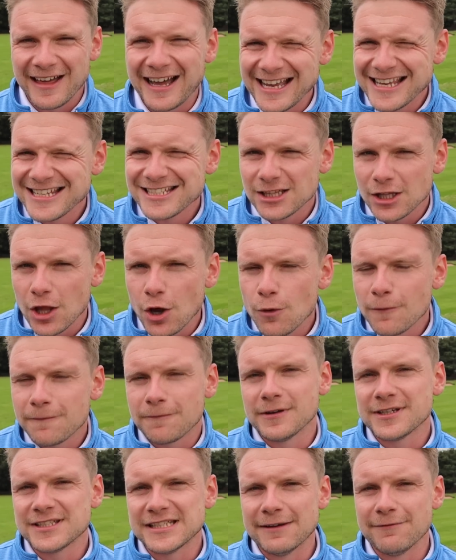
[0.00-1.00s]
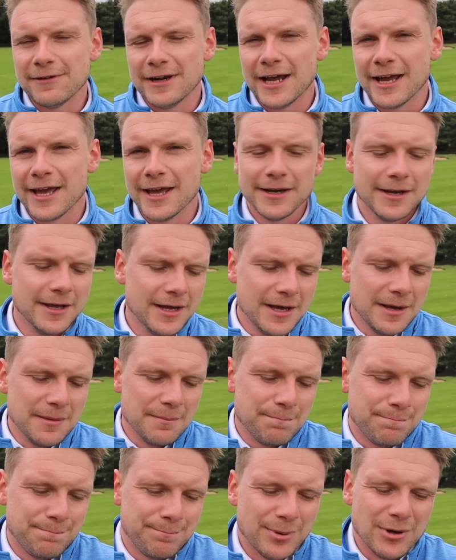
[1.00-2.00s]
That is low for a 7 iron,
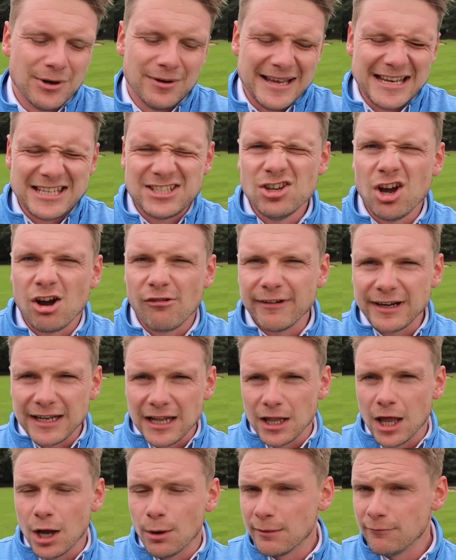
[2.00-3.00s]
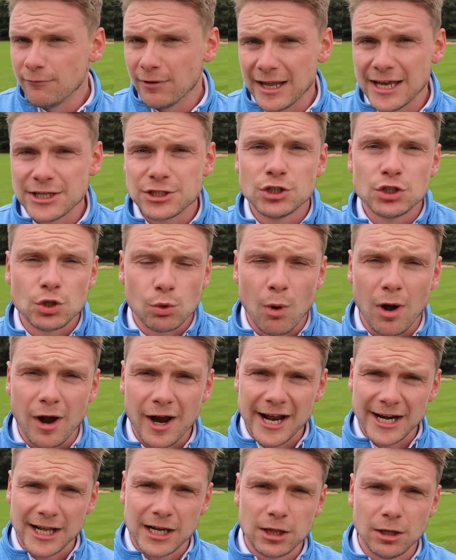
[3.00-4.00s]
but it's not really low in relation to
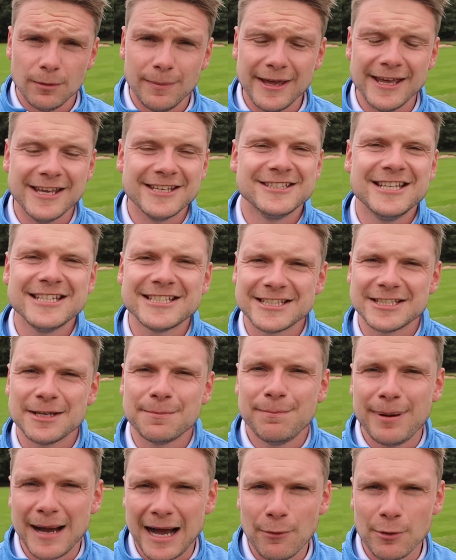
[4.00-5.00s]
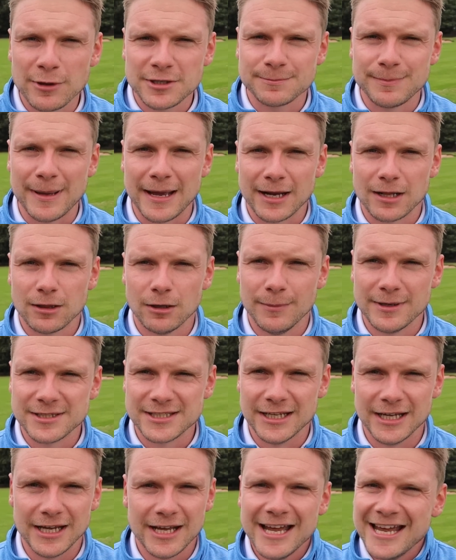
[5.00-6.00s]
what kind of club it is. This is a power spec club,
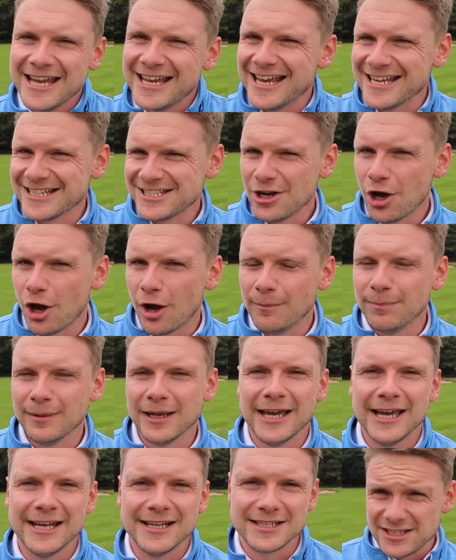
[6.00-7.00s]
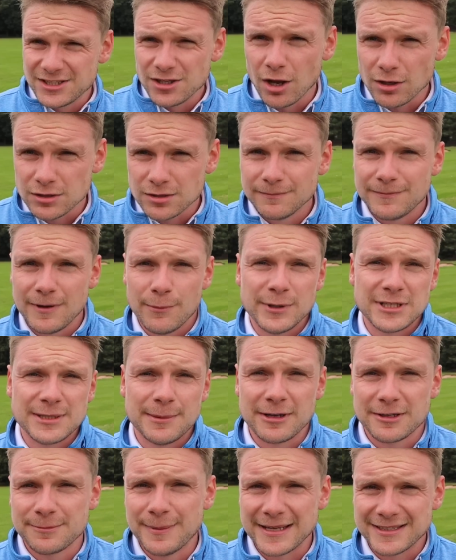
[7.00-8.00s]
isn't it? It's not a blade, it's not something which
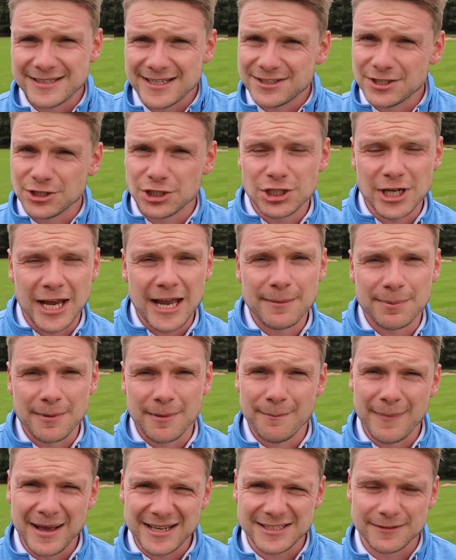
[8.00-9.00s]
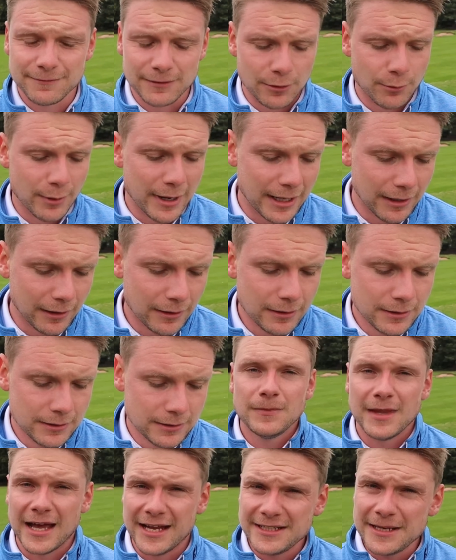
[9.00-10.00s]
I'm expecting to shape massively well.
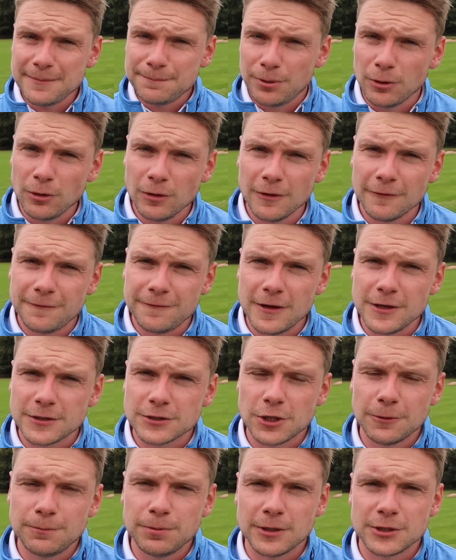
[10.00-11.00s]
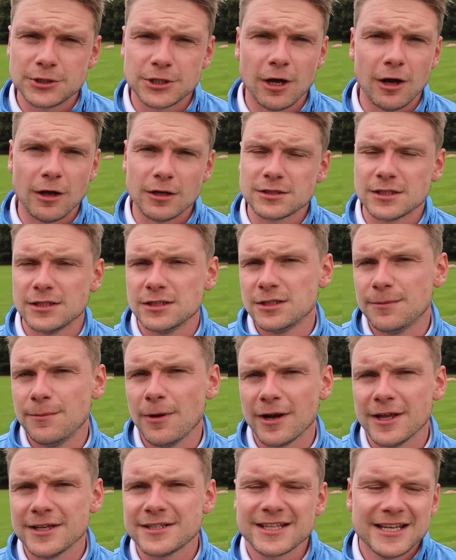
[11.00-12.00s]
I did pull the first couple of shots, and to
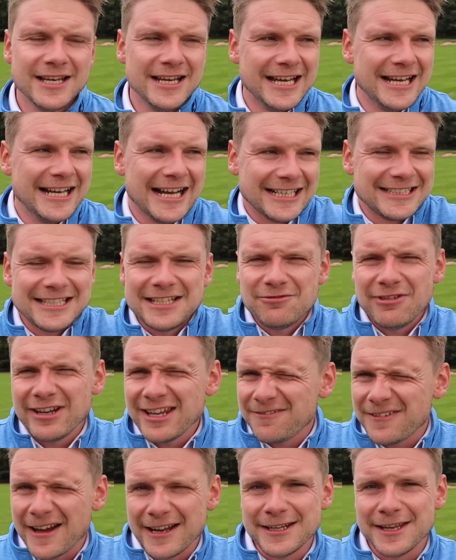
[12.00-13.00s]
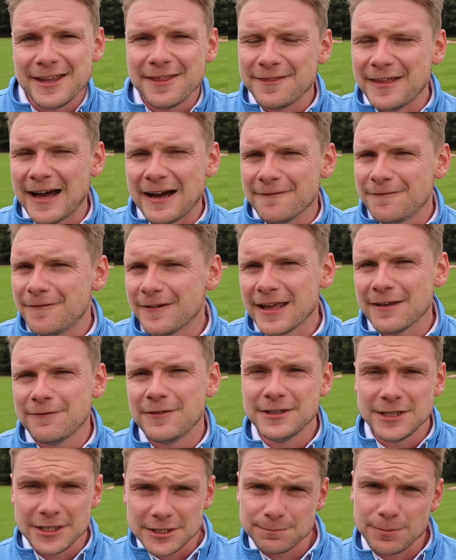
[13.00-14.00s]
be honest, I didn't really find it that
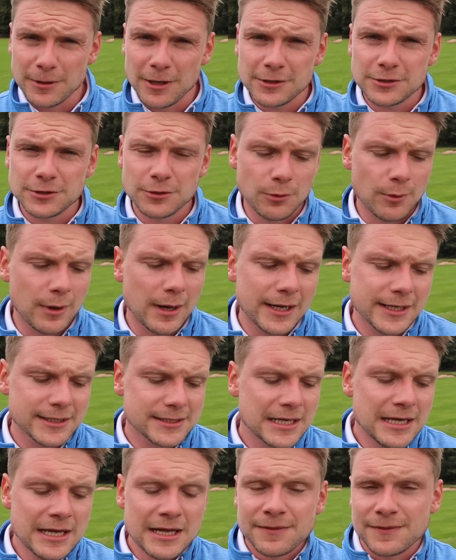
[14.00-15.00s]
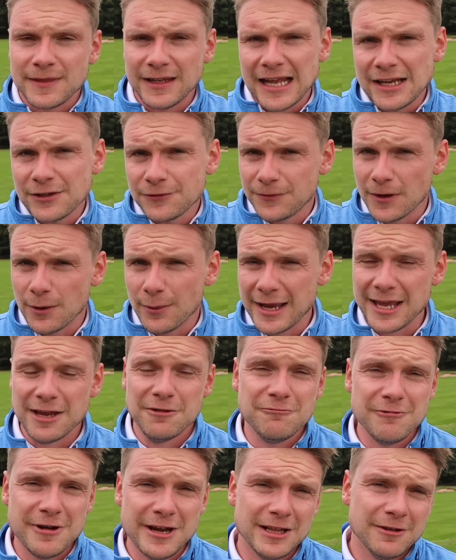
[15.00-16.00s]
forgiving dispersion-wise. The last few I
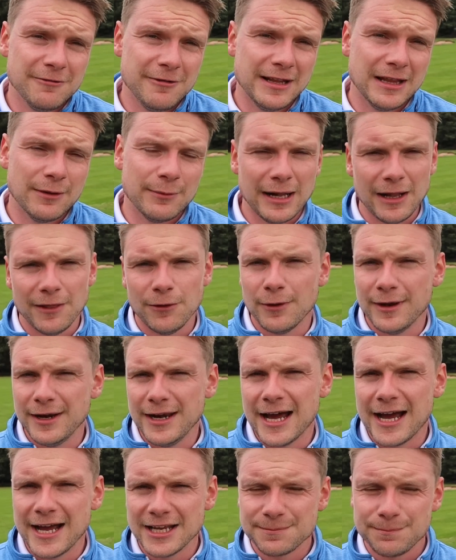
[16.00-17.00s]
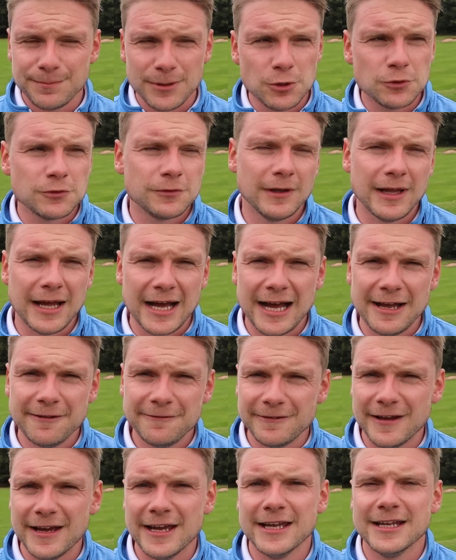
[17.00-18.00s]
hit really, really well. They were nice, beautiful high
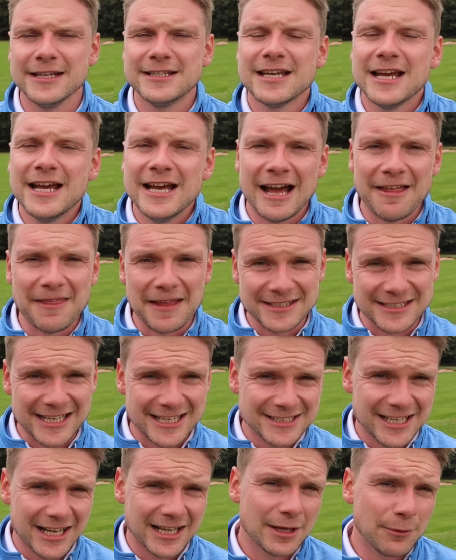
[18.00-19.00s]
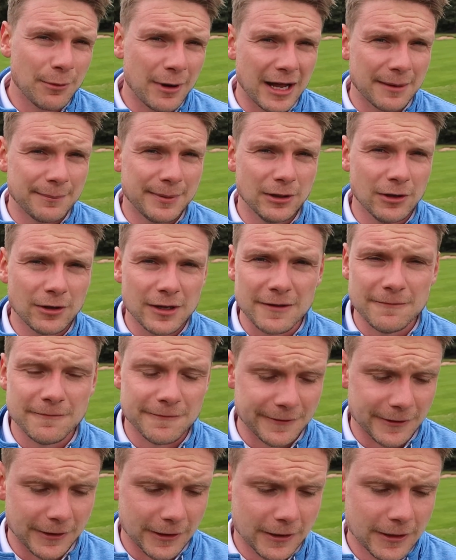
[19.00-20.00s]
fades, and that's exactly what I'd be looking
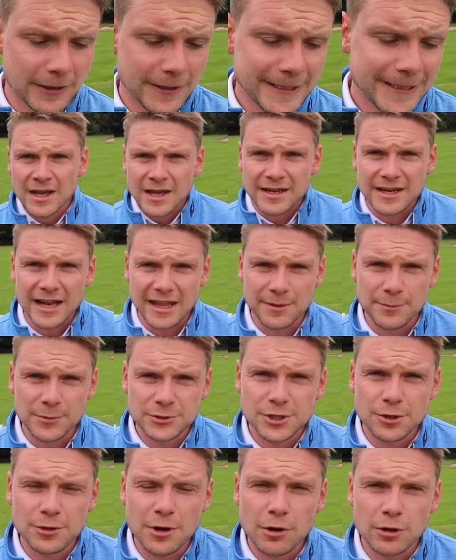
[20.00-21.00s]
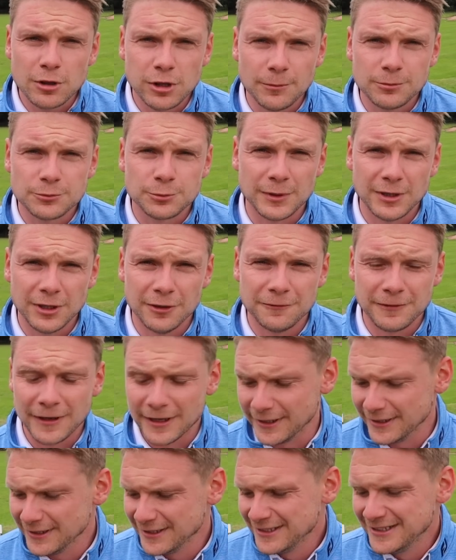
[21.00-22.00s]
for. Now, the Mizuno clubs were
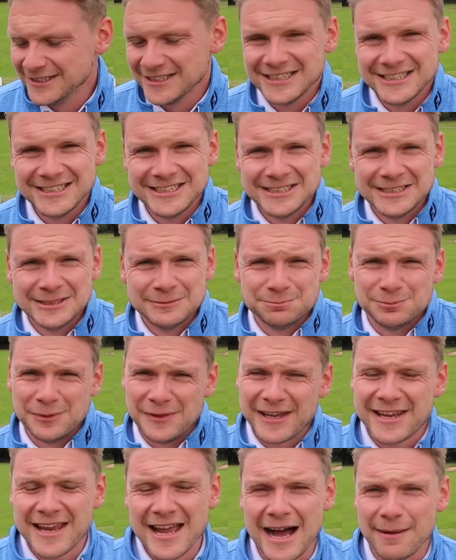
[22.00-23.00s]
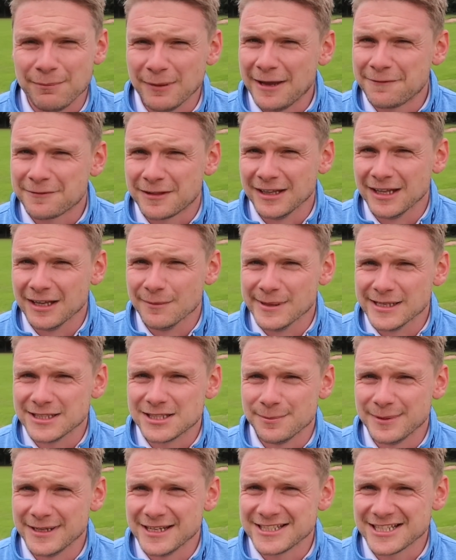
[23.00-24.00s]
lovely, but the cap left a little bit
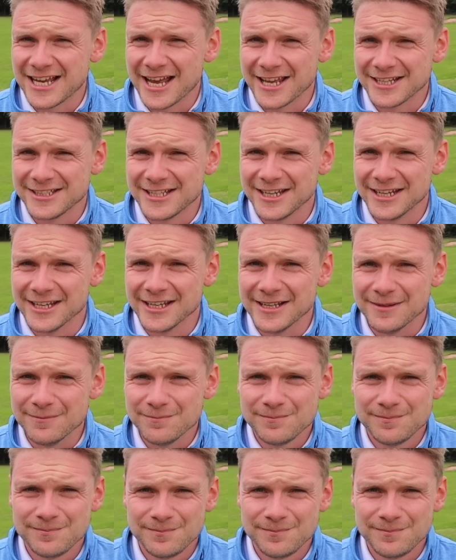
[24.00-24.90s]
to be desired, didn't it?